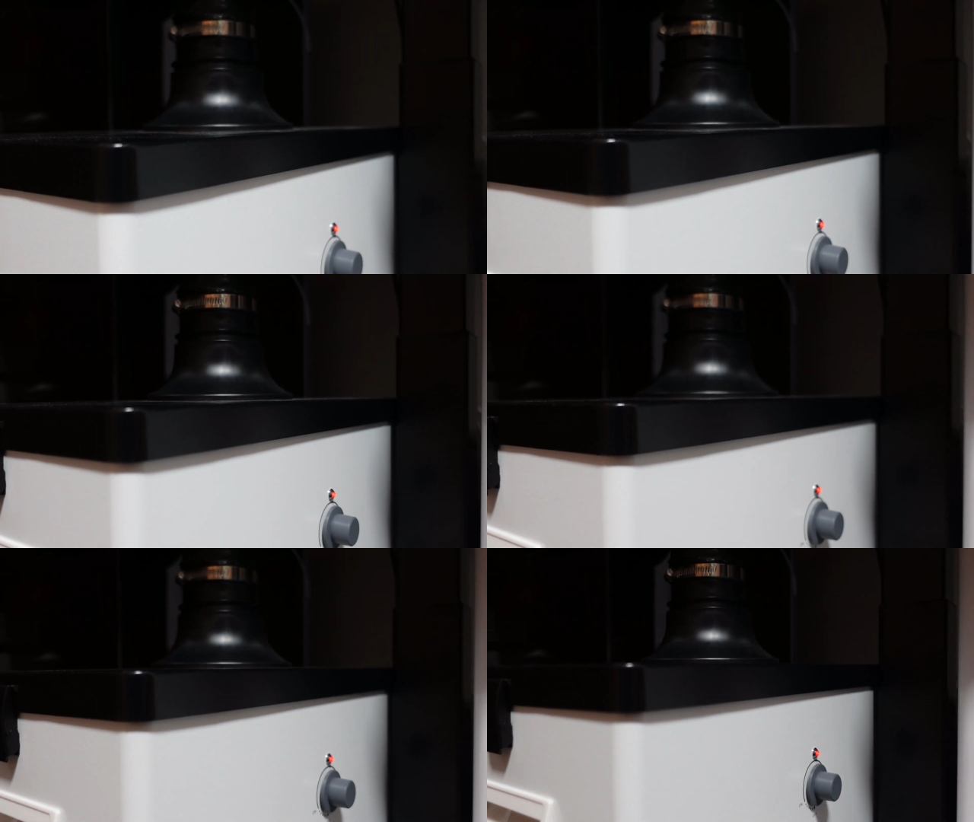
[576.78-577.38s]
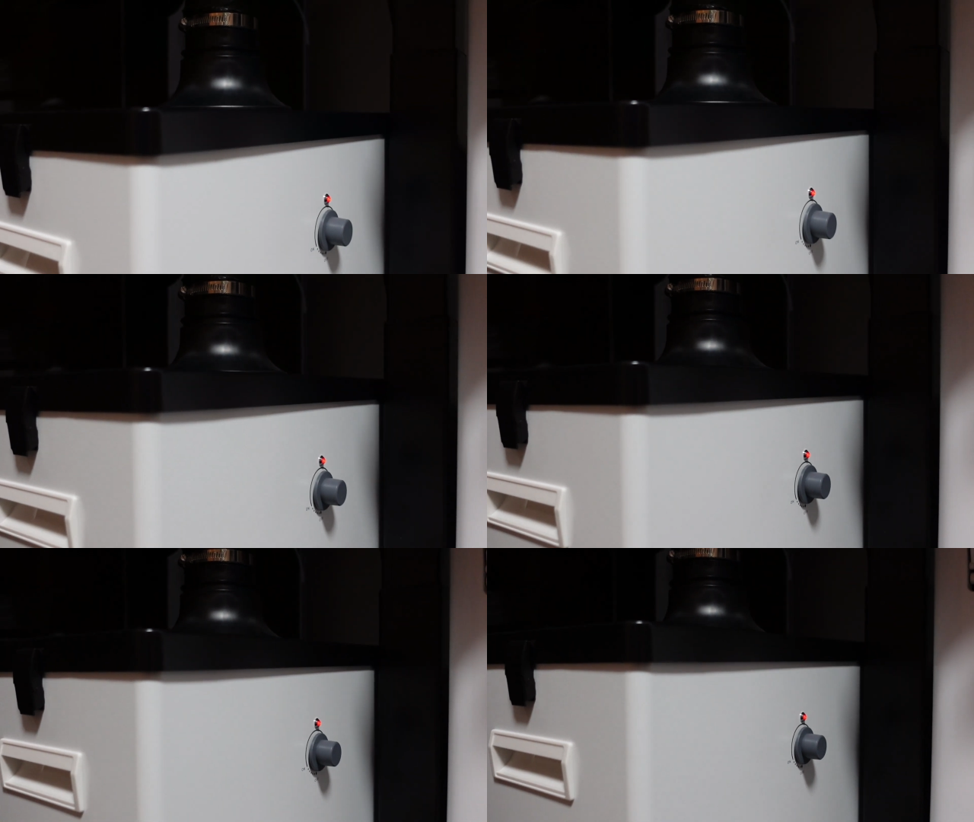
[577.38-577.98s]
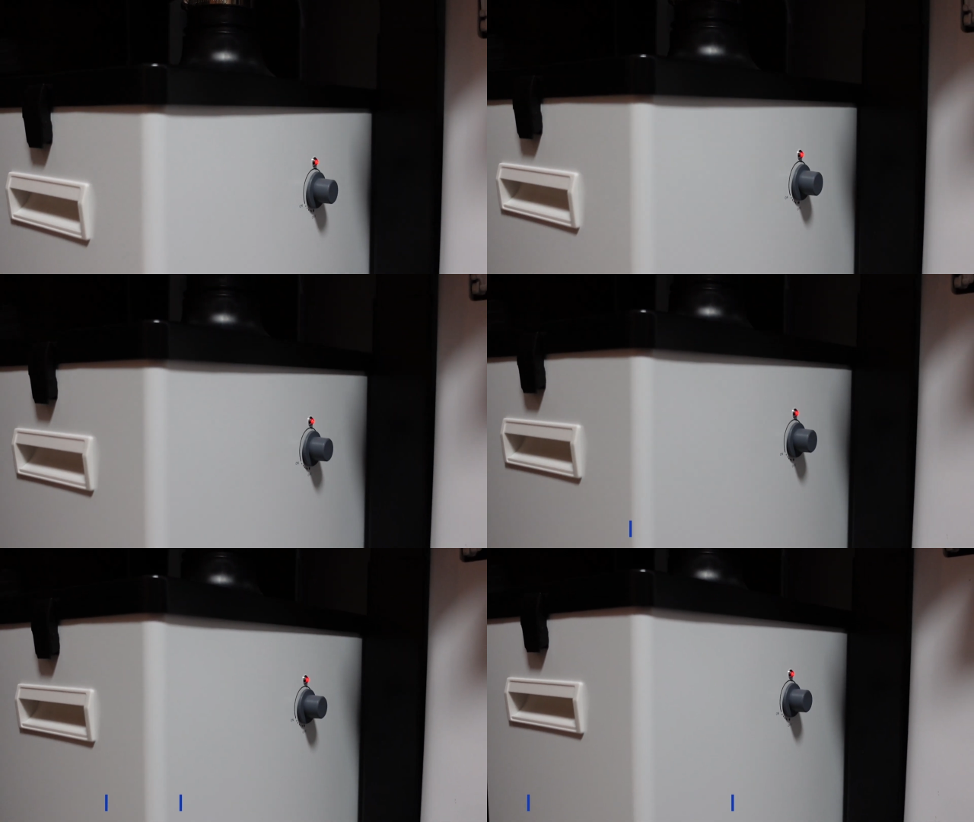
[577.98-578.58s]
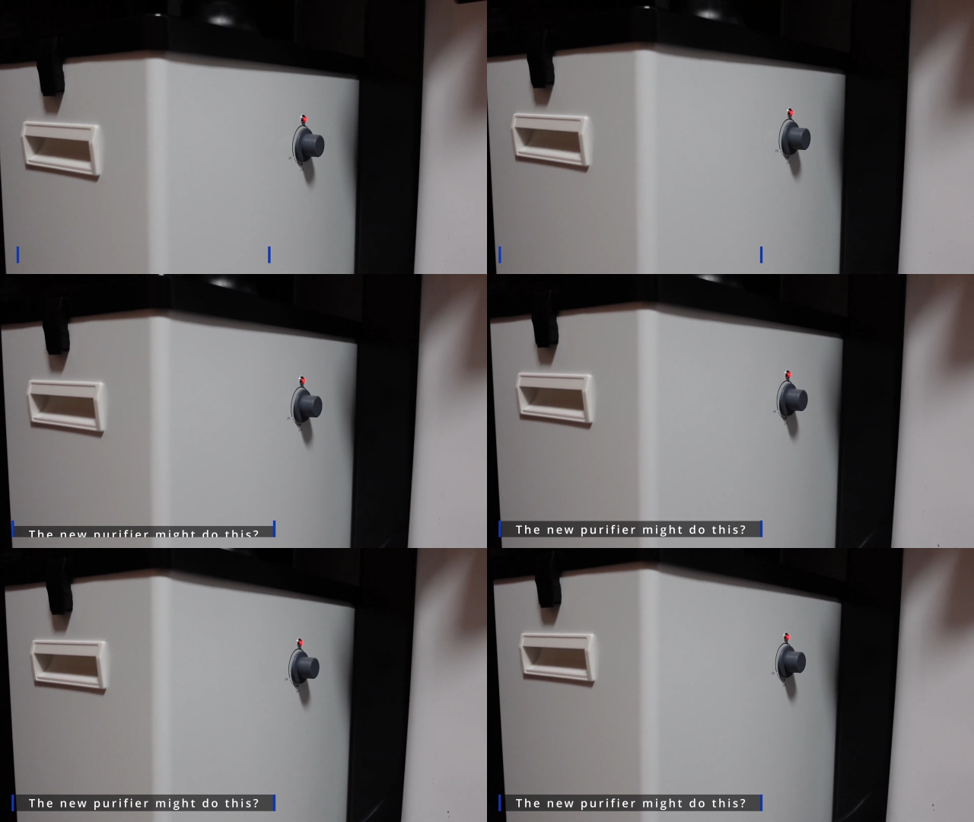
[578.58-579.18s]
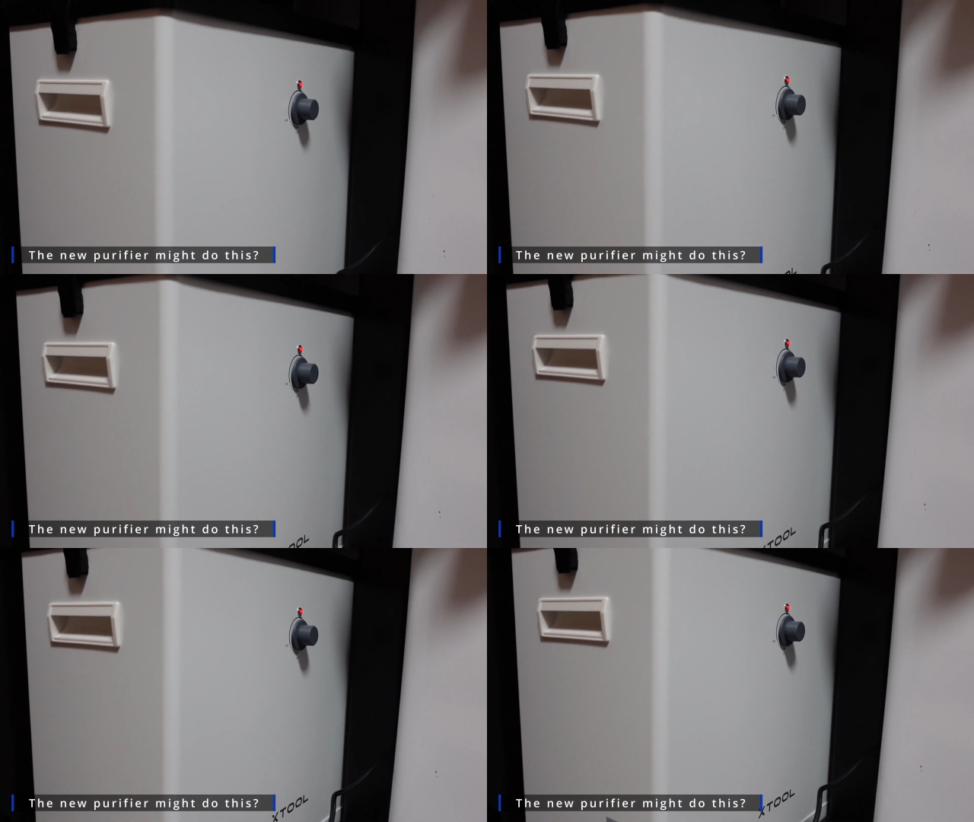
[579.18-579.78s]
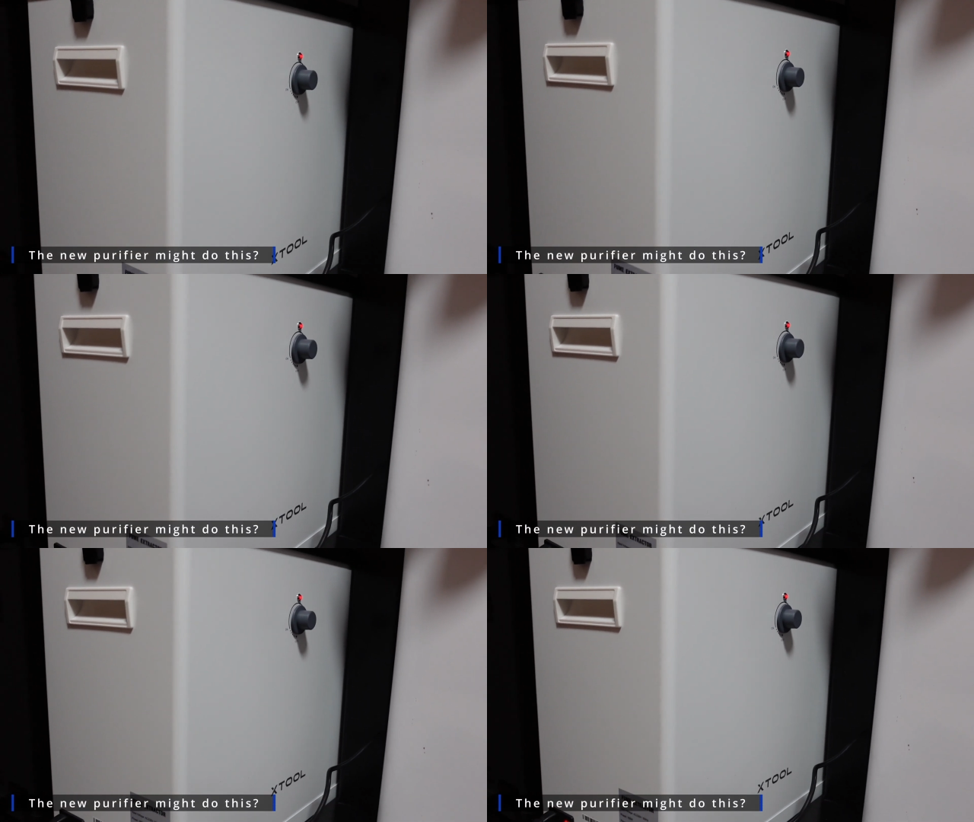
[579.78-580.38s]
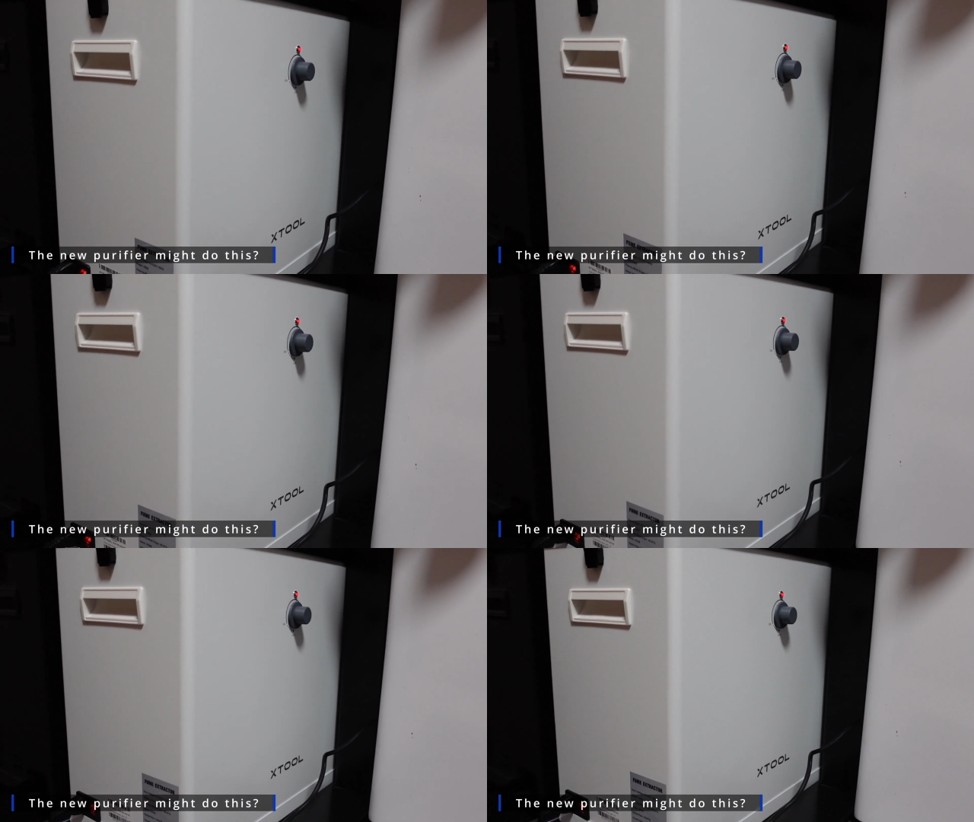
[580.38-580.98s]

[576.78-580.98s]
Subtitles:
(no speaker visible)